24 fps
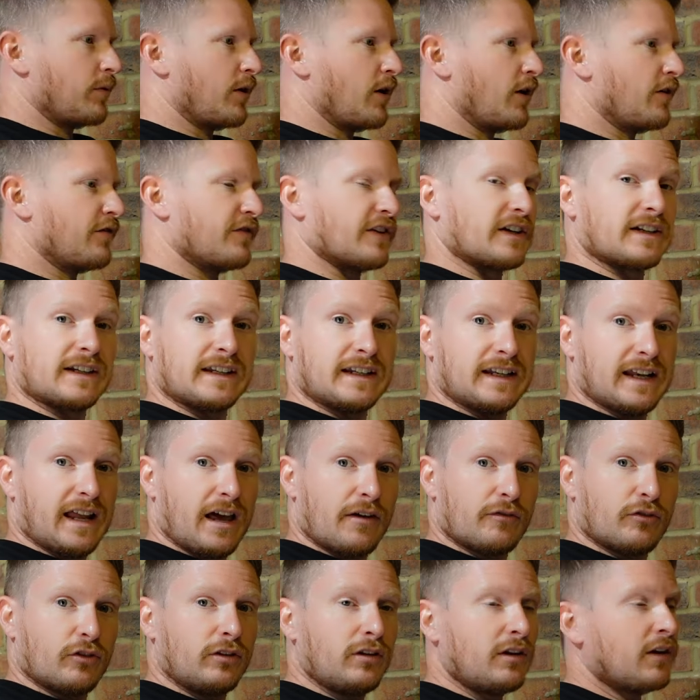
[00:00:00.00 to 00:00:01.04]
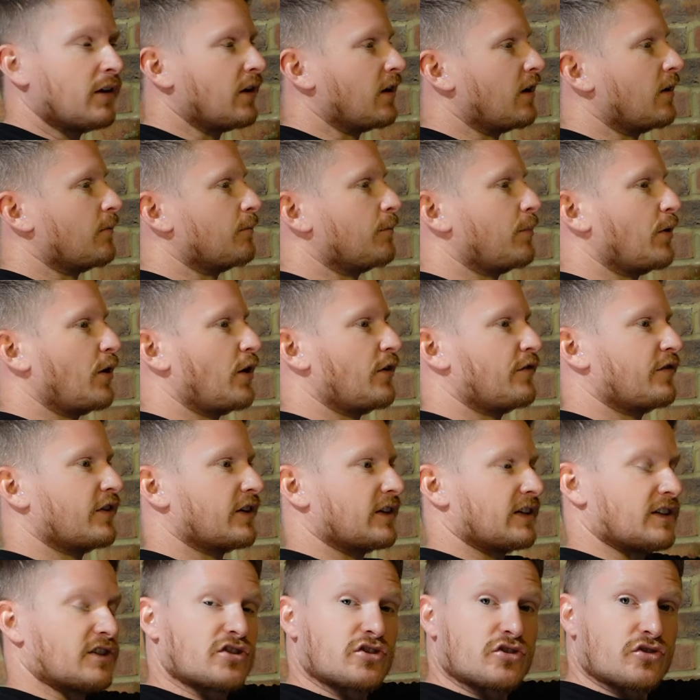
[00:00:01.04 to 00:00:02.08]
perfectly level and
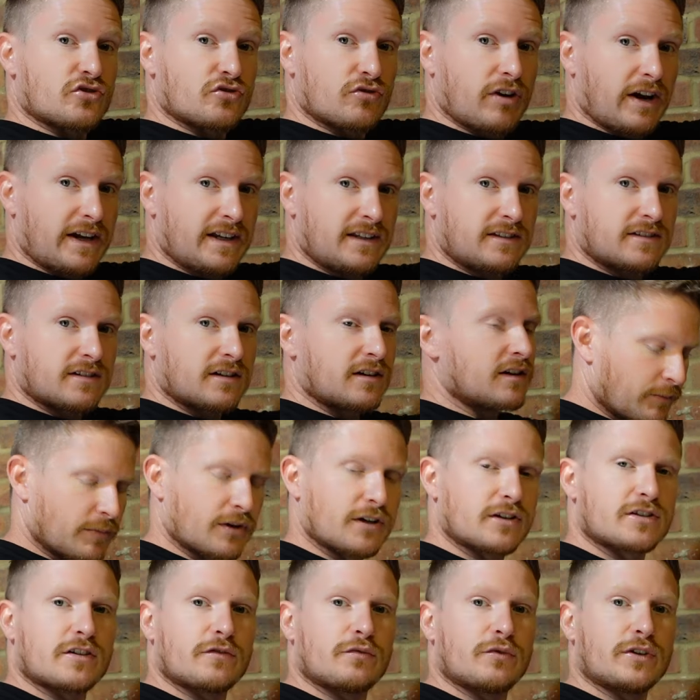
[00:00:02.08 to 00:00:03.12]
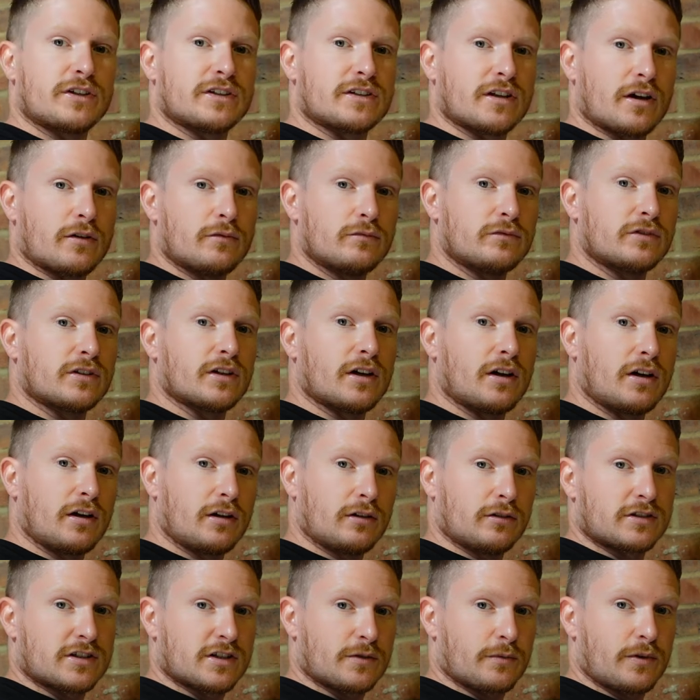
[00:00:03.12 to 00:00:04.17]
perfectly straight, because if we don't, the
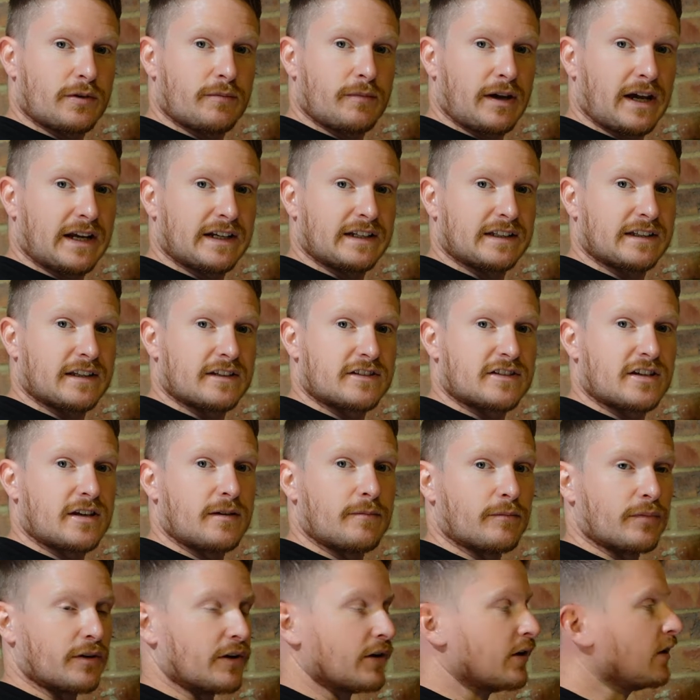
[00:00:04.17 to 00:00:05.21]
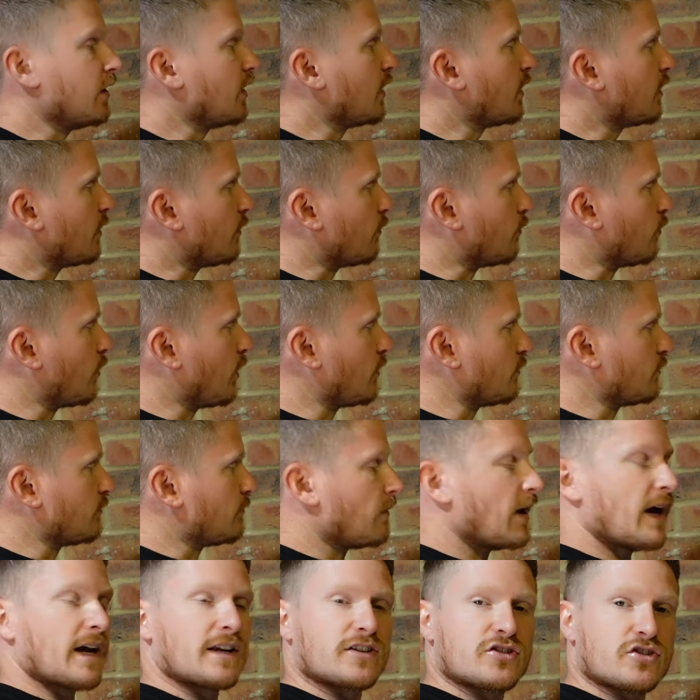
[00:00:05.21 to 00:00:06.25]
holes that we made in the timber won't
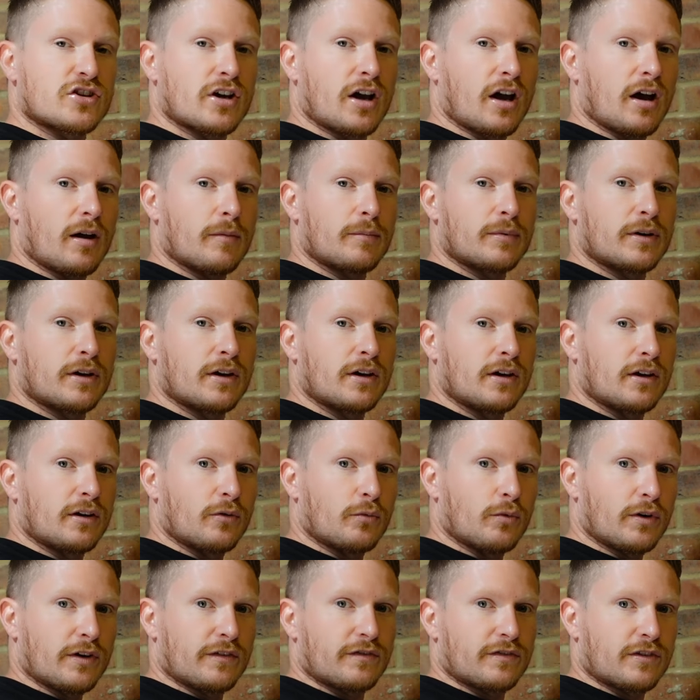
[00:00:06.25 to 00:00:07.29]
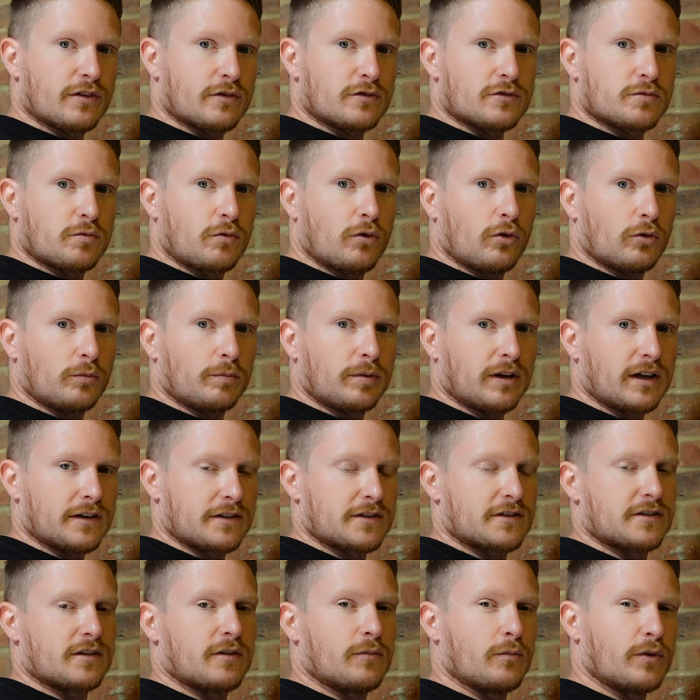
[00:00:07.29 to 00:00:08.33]
match up with those wall
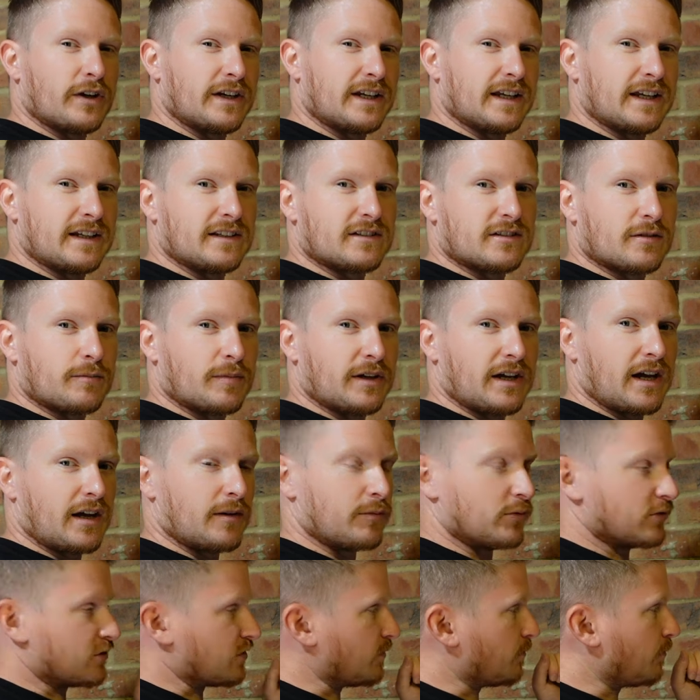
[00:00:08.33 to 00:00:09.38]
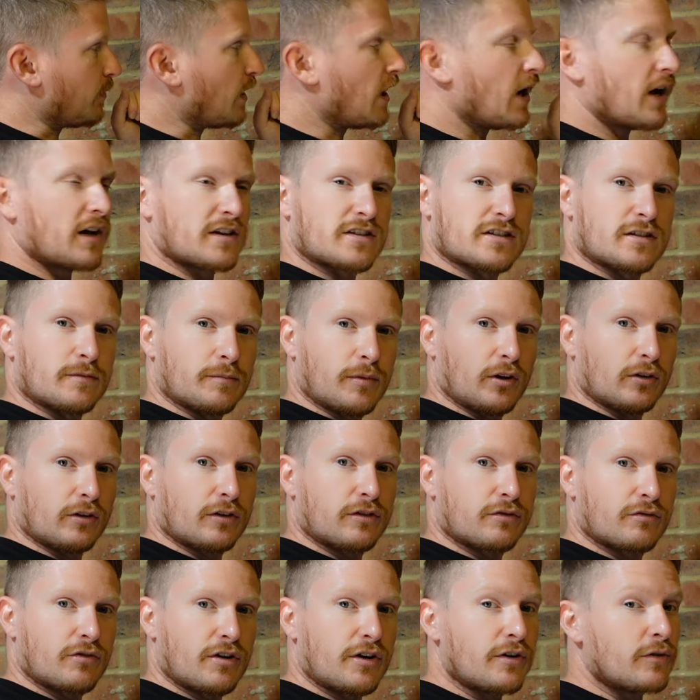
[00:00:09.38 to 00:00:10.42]
plugs, and we need to be able to pass the bolt
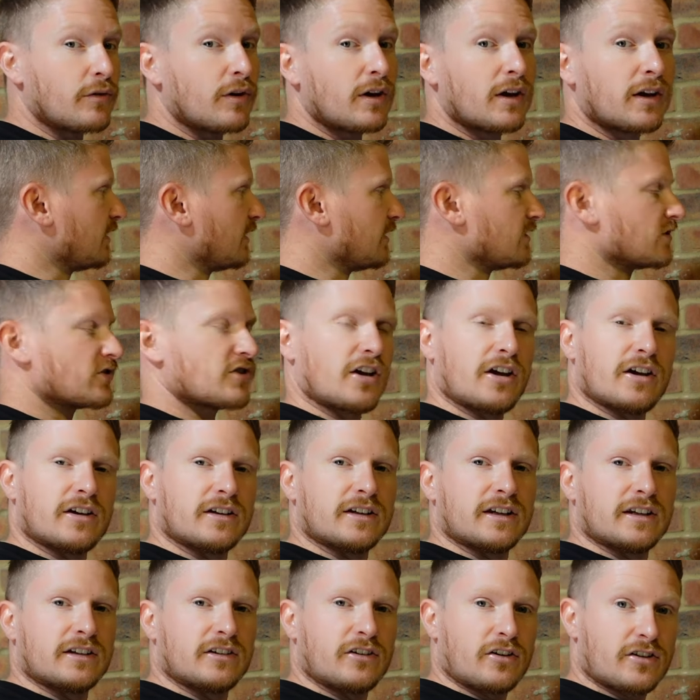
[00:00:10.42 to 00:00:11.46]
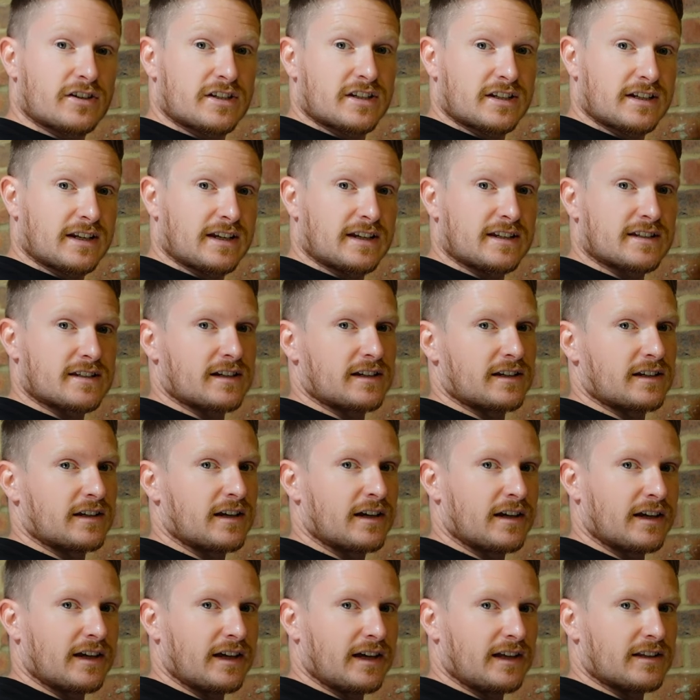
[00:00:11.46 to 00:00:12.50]
through and turn it nice and easily
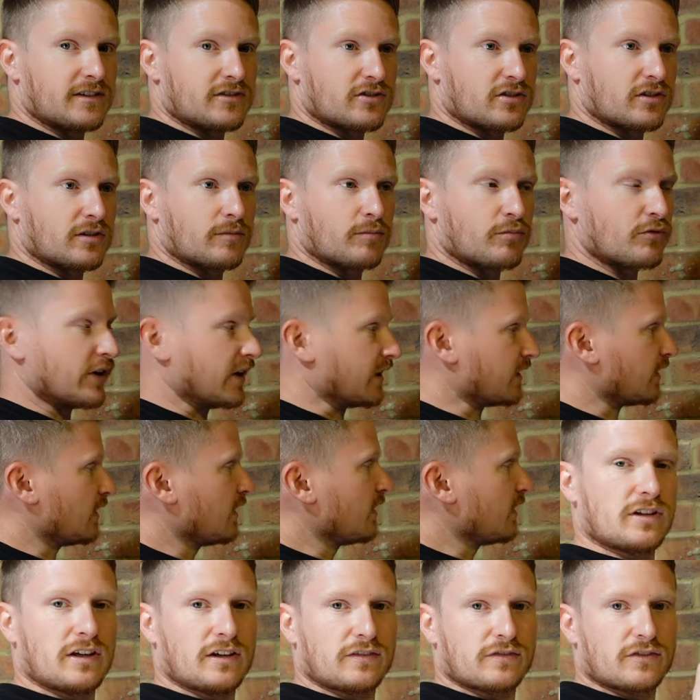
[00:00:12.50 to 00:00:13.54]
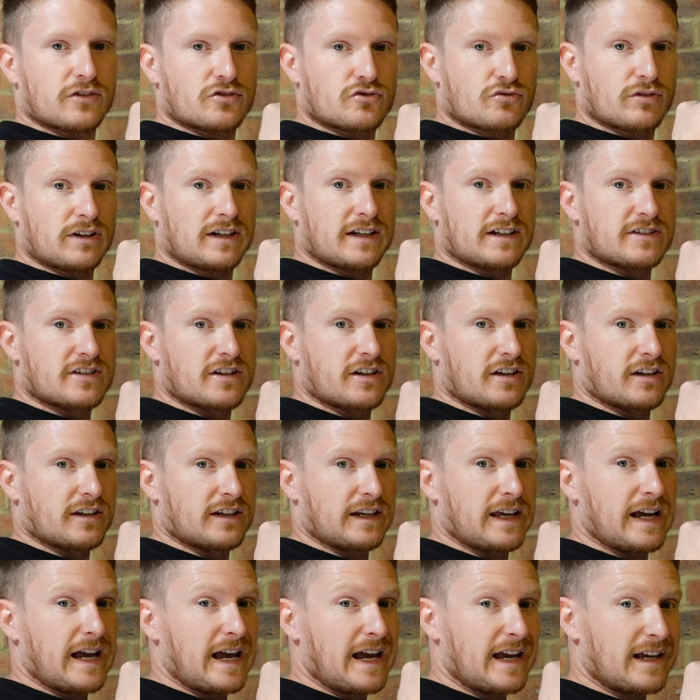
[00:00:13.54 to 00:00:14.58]
into the brick. If the drill is at
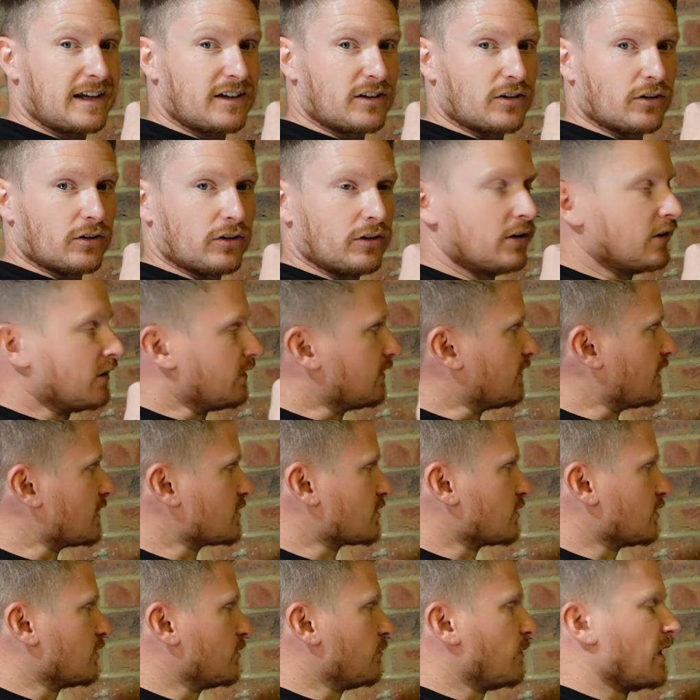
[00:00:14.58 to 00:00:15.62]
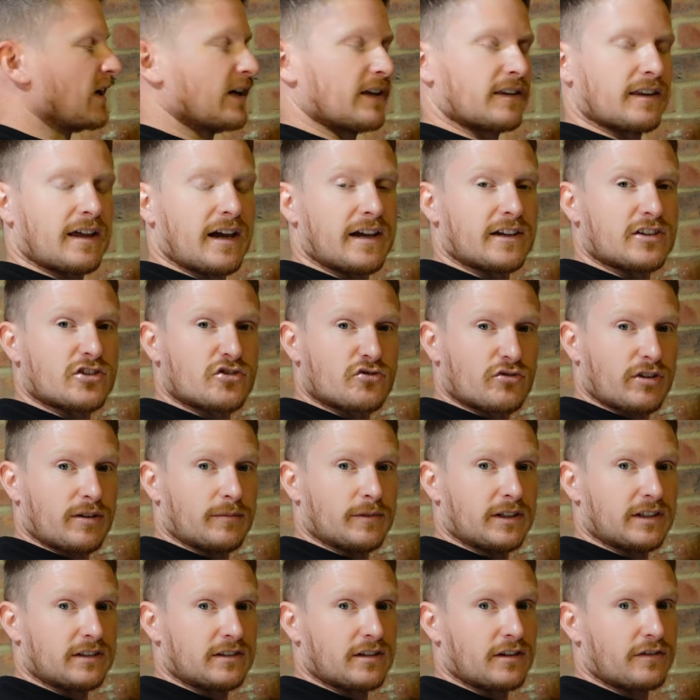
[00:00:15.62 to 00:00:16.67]
an angle, that's going to make that
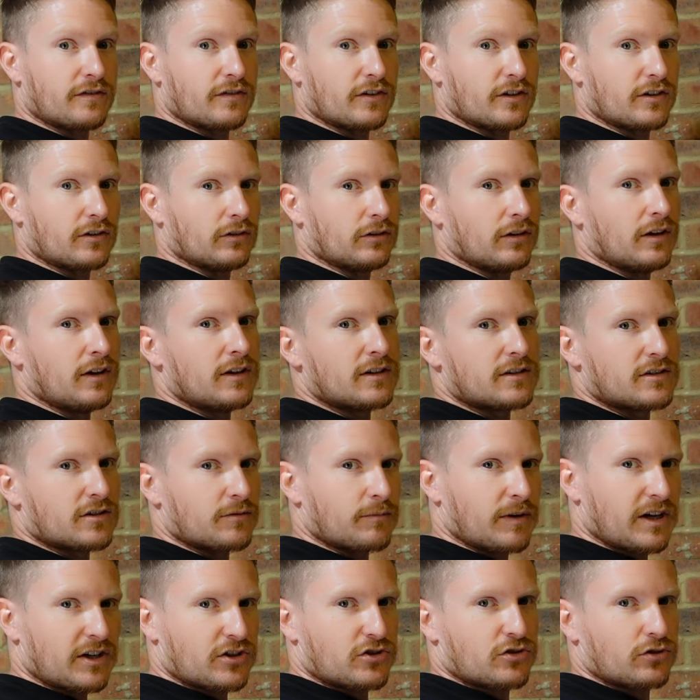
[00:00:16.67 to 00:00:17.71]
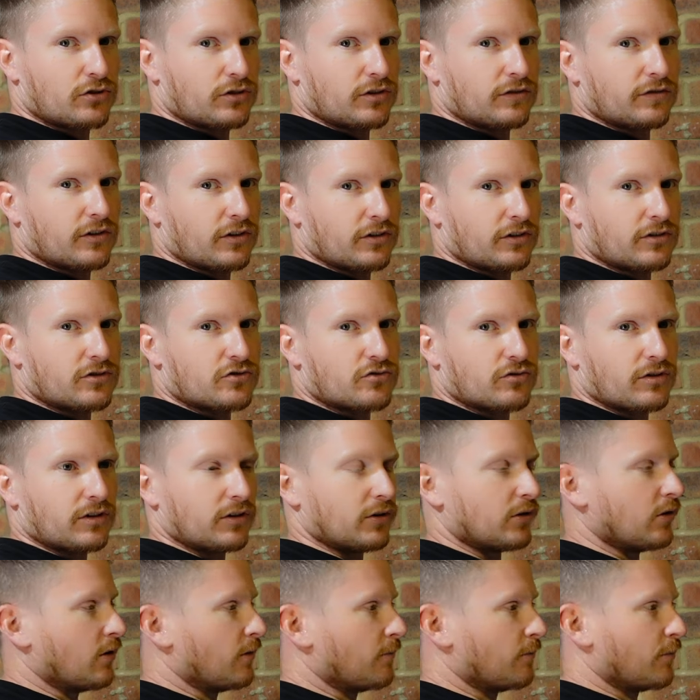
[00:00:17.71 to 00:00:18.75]
extremely difficult, so make sure you've got the
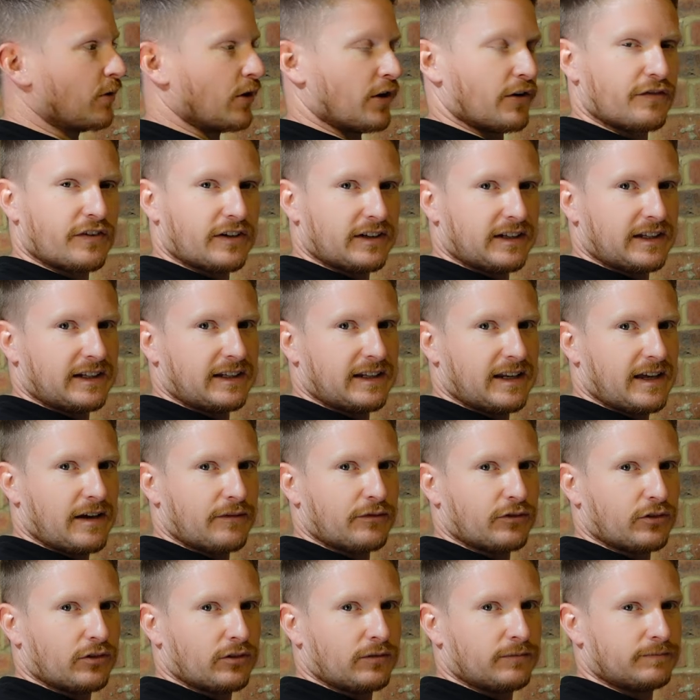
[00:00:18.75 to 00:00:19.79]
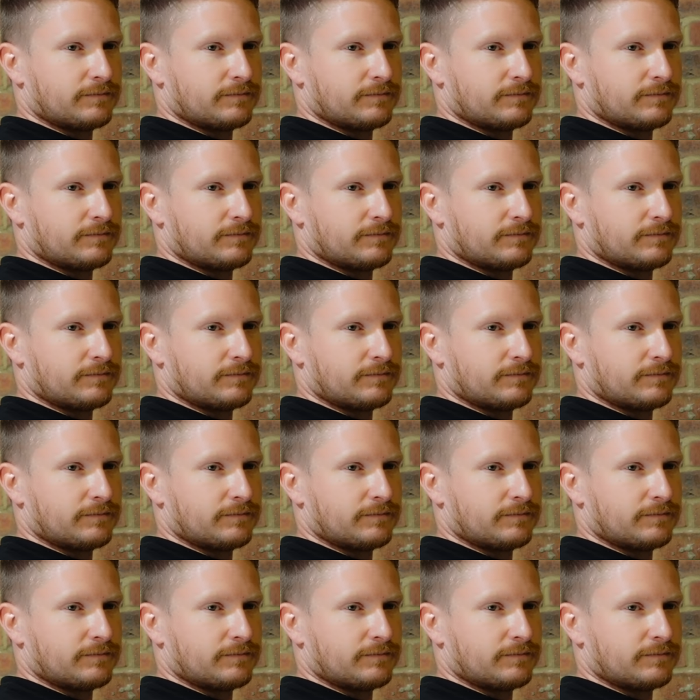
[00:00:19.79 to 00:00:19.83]
drill perfectly level.